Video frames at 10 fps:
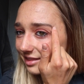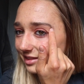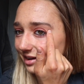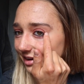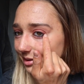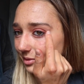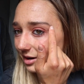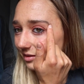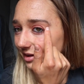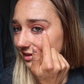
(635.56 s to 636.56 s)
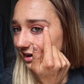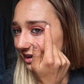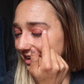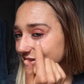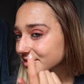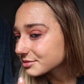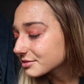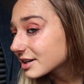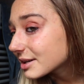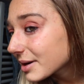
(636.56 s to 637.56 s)
the eyebrow like that. It looks
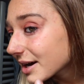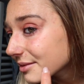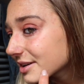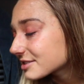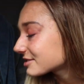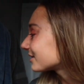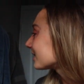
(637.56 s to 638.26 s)
really bad when I just do it